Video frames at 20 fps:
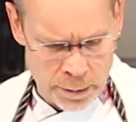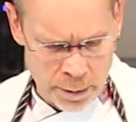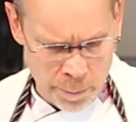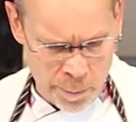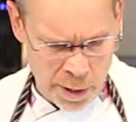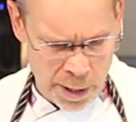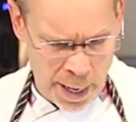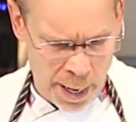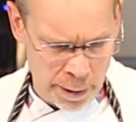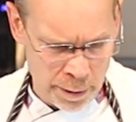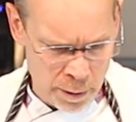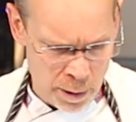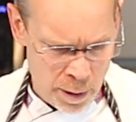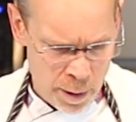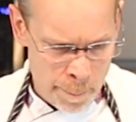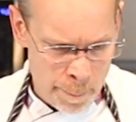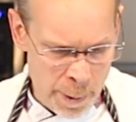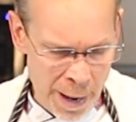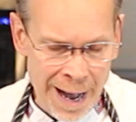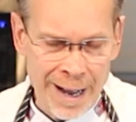some of that
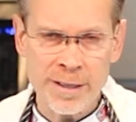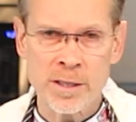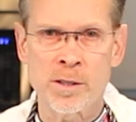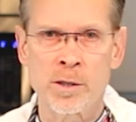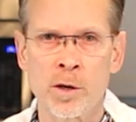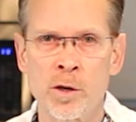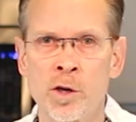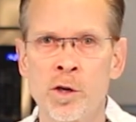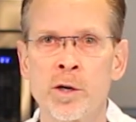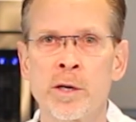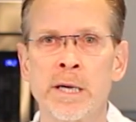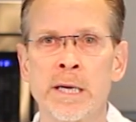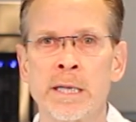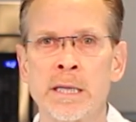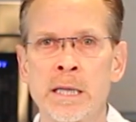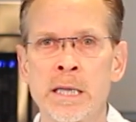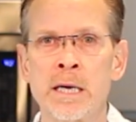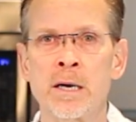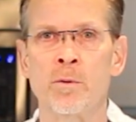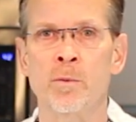pasta cooking
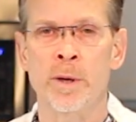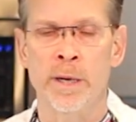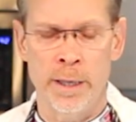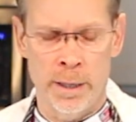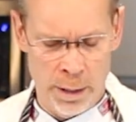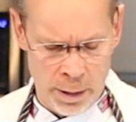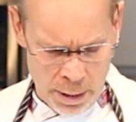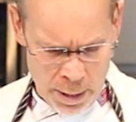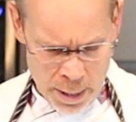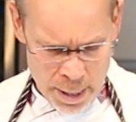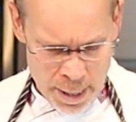liquid